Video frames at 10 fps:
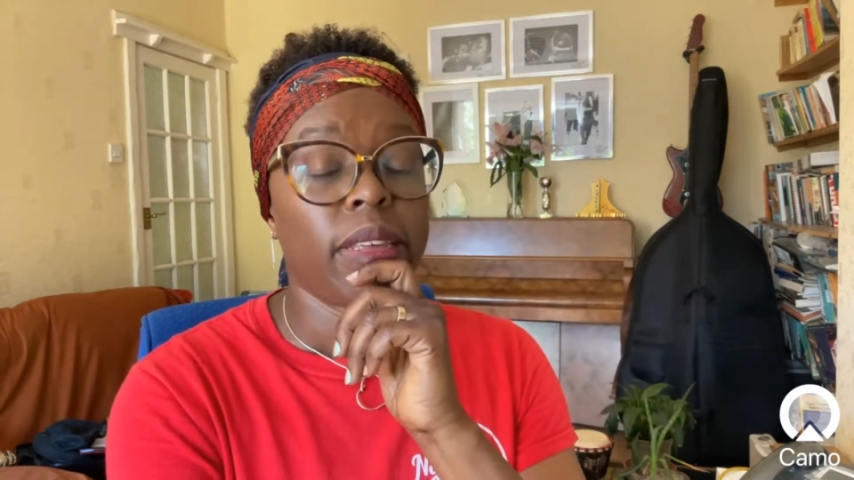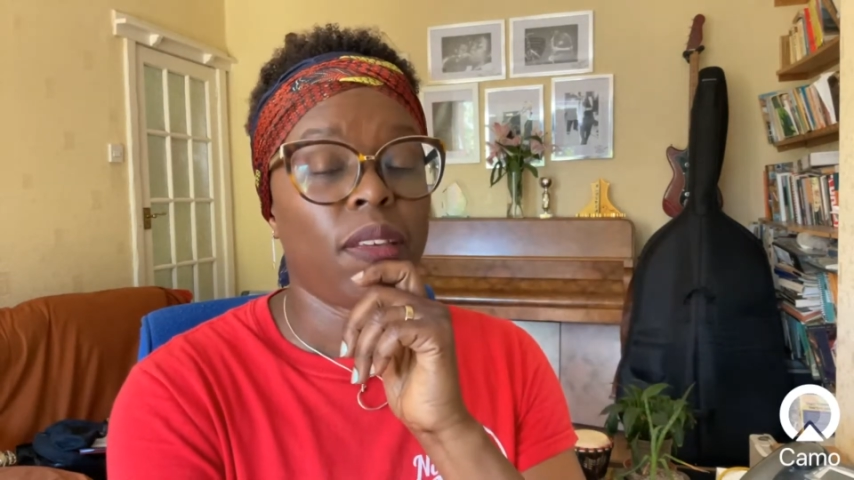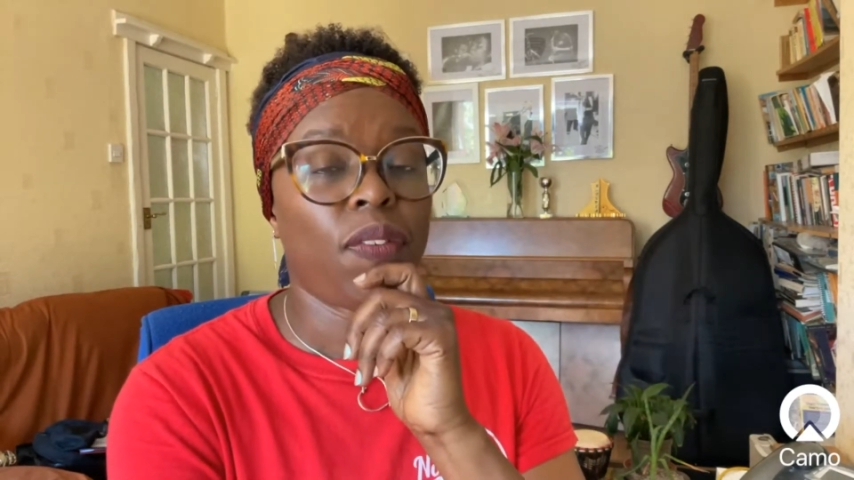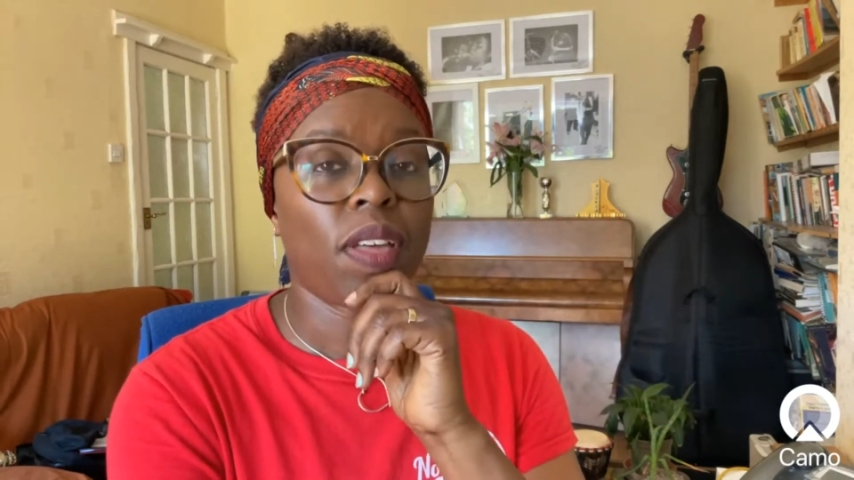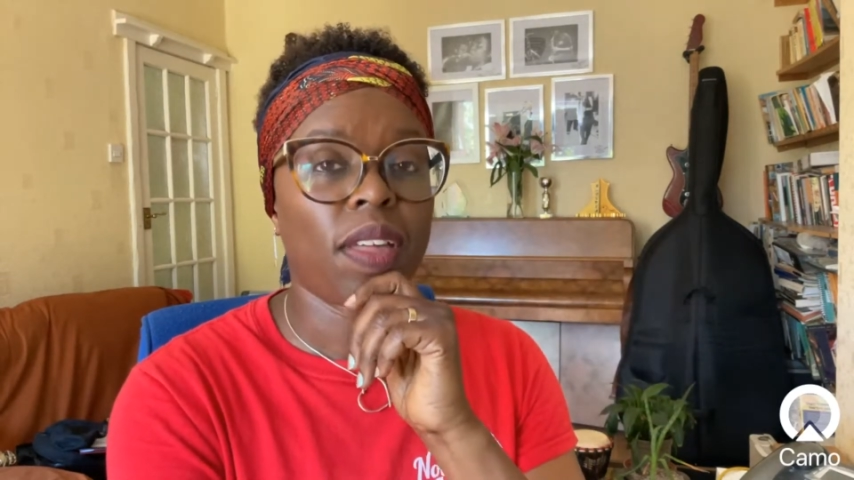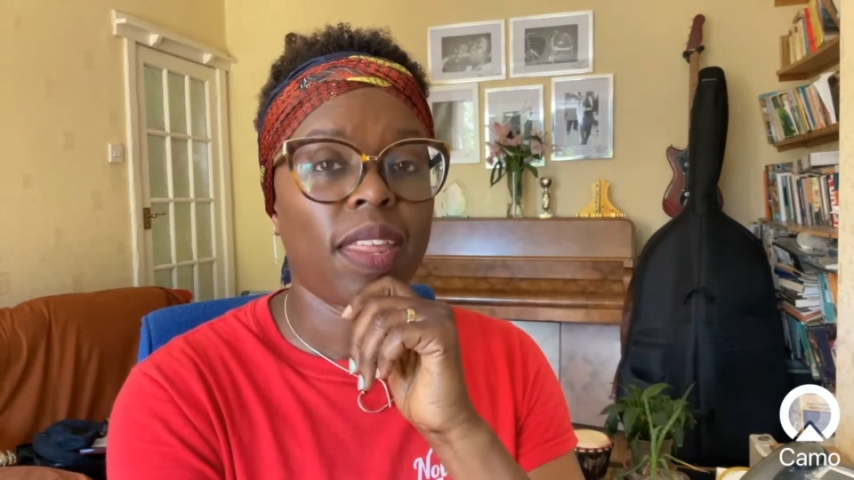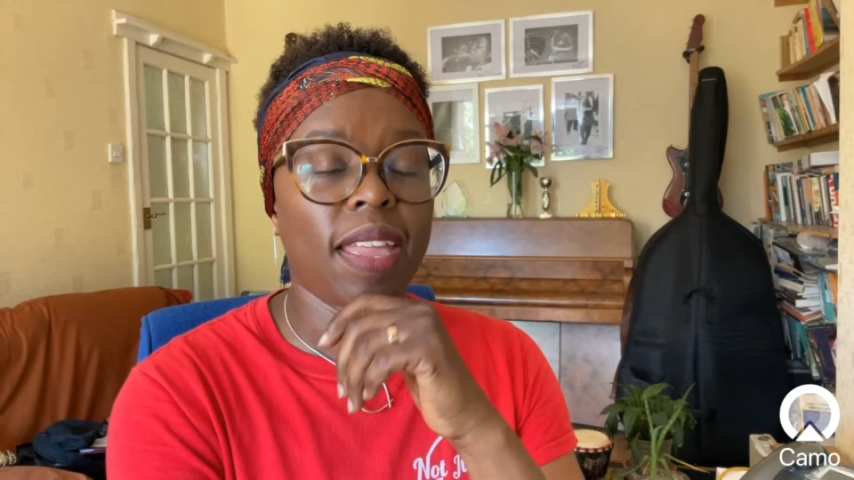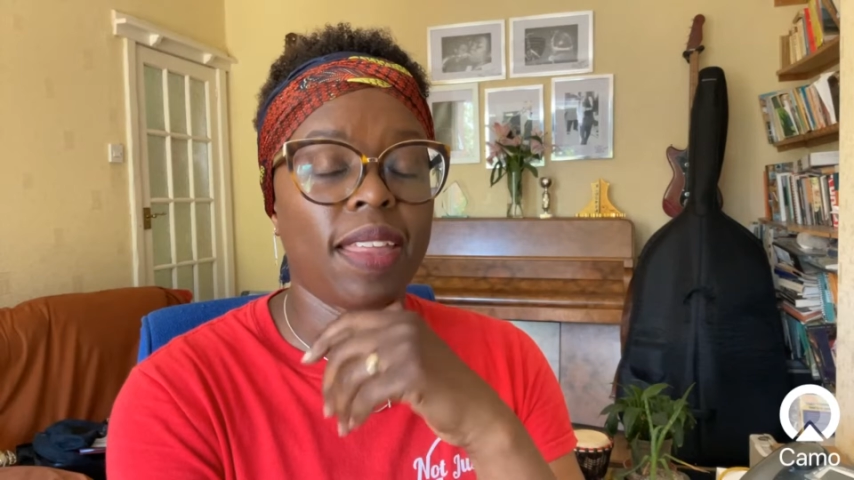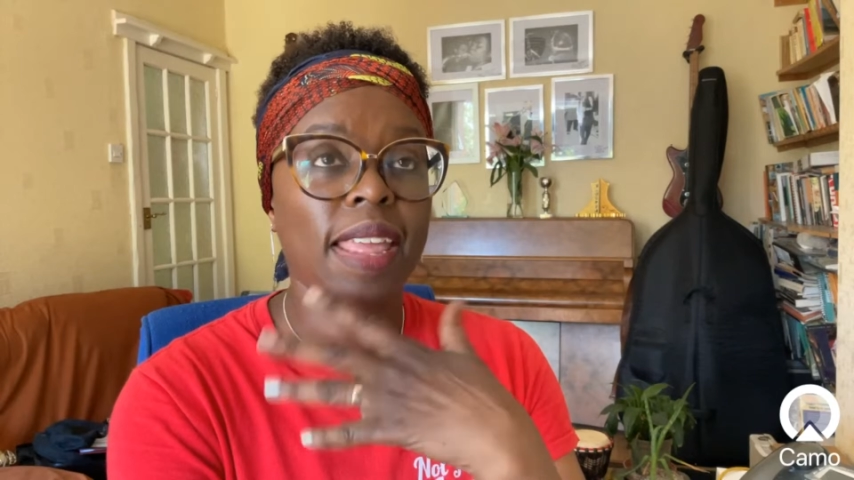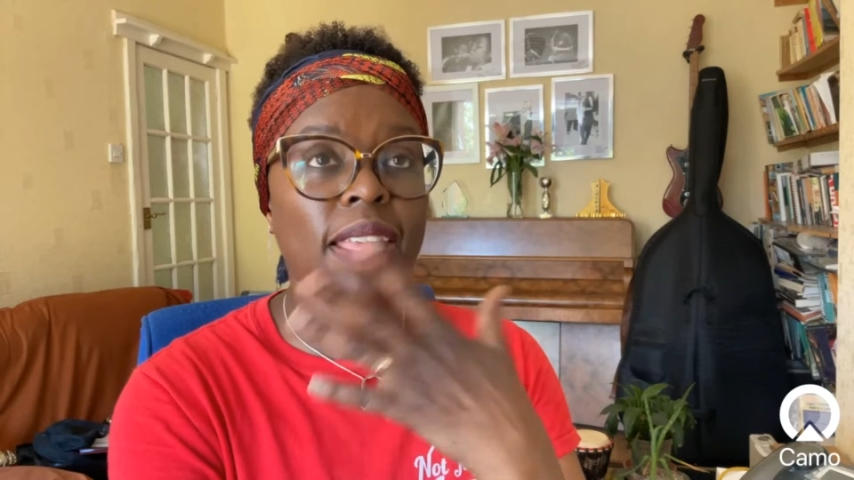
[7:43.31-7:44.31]
If you got to
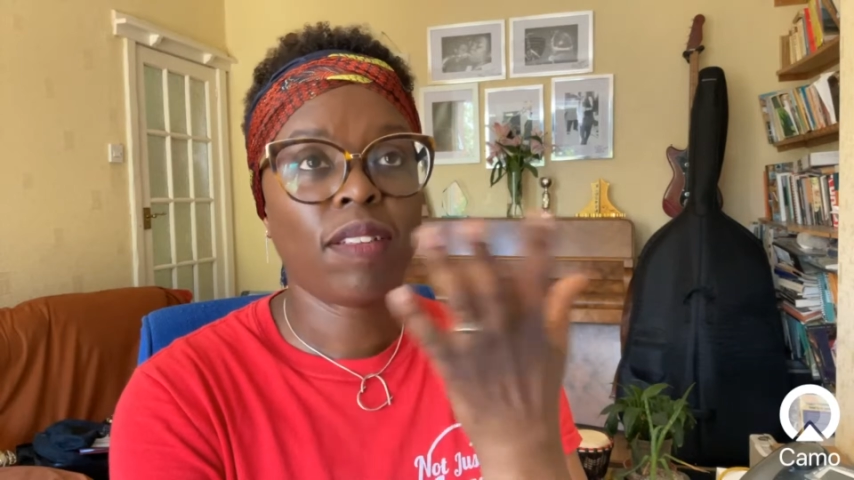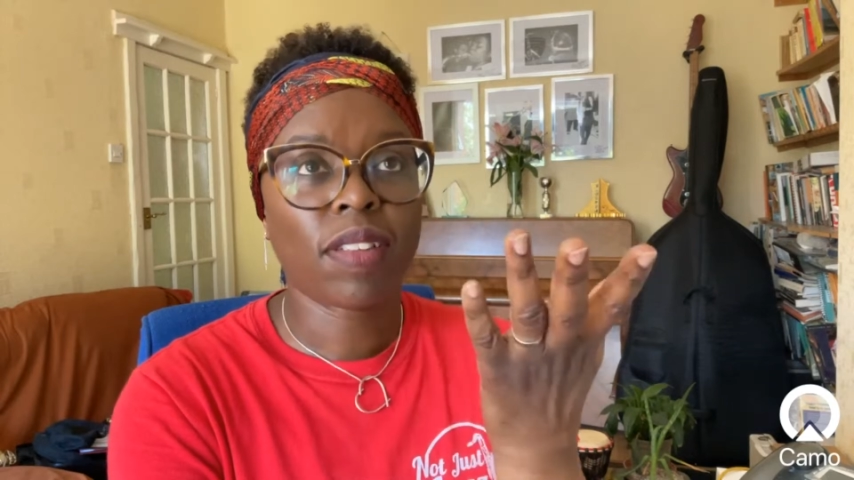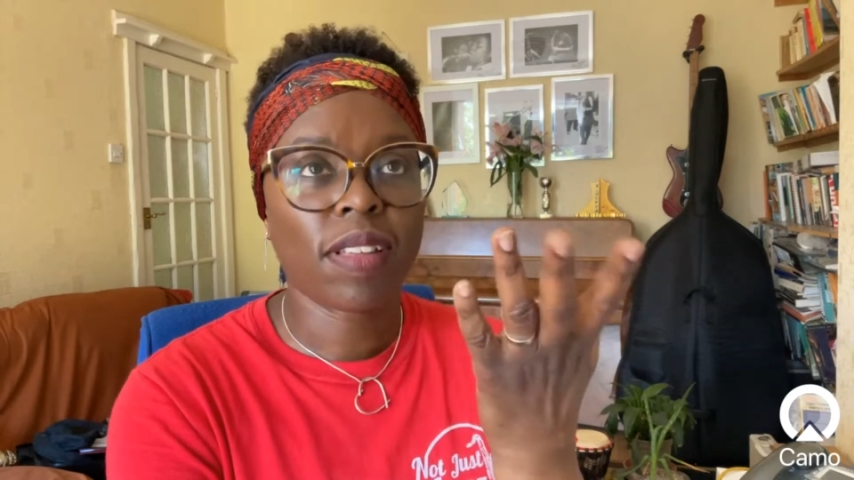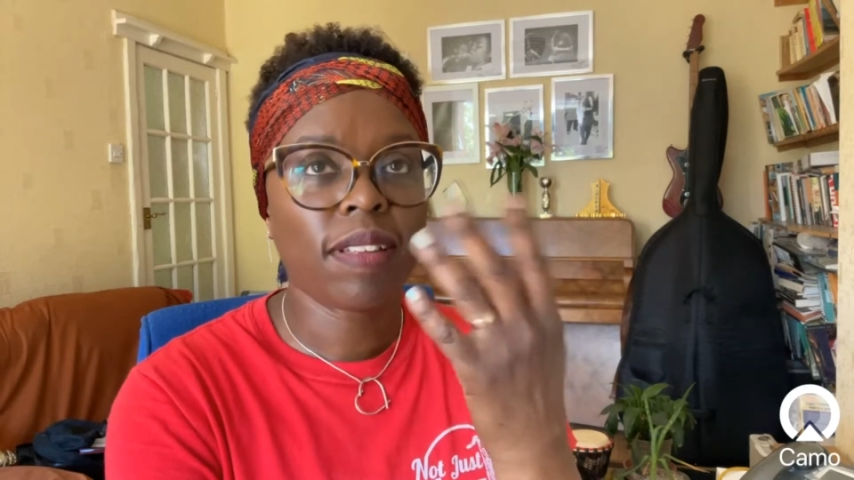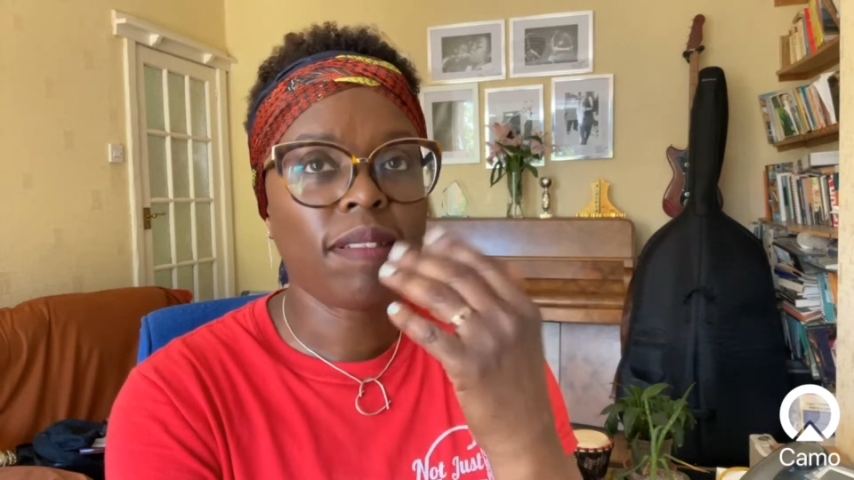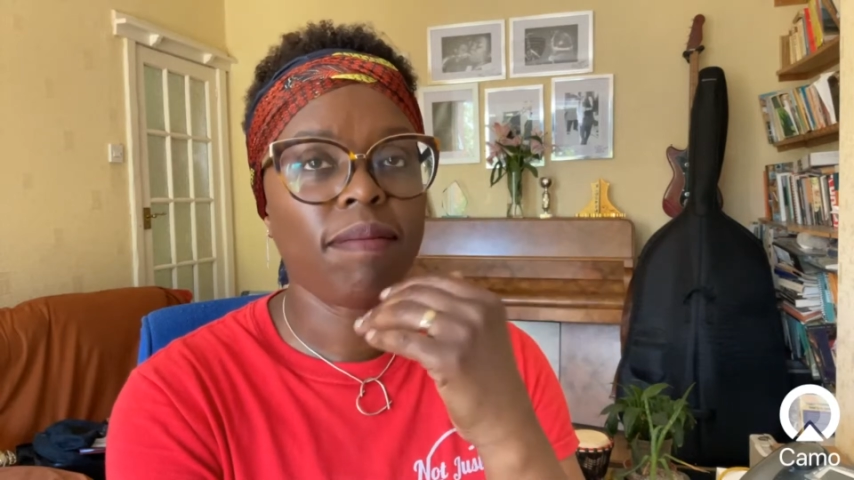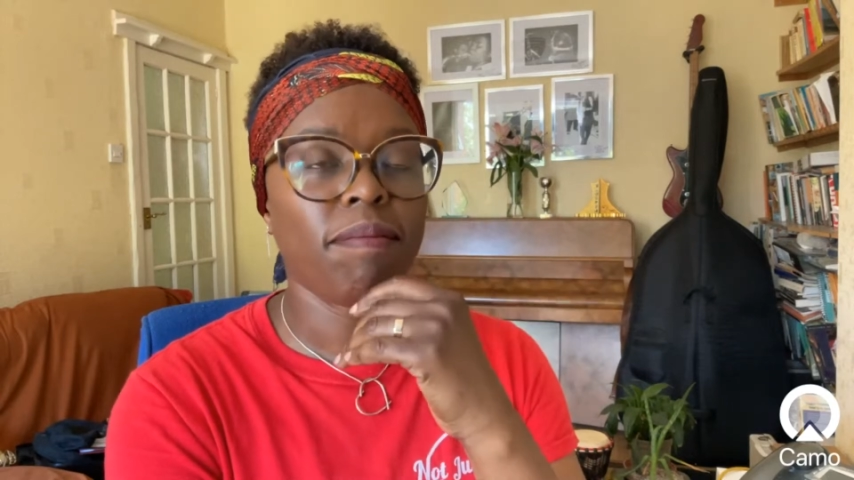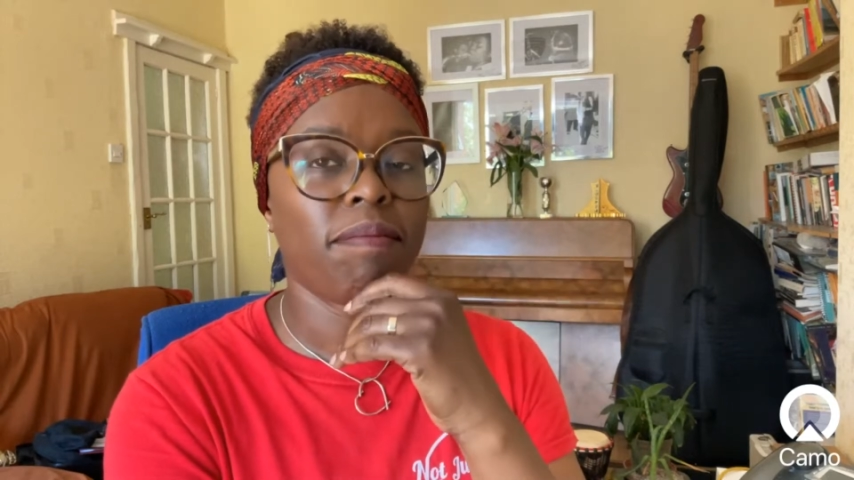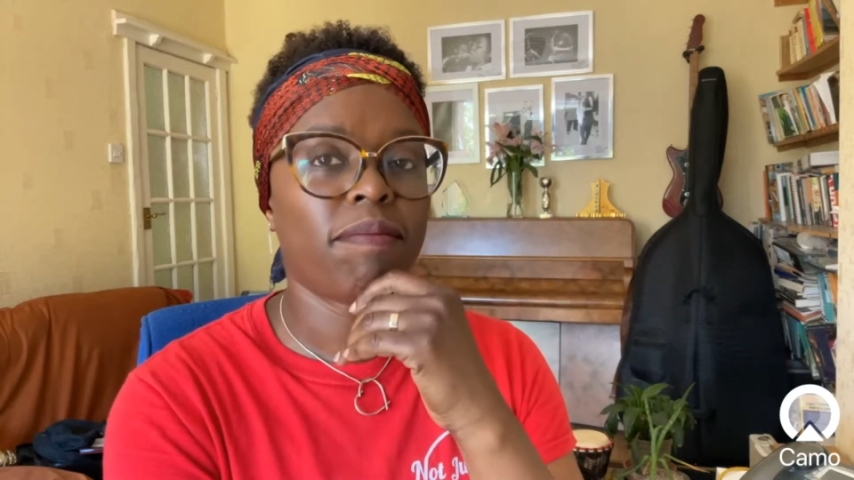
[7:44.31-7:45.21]
get your nails done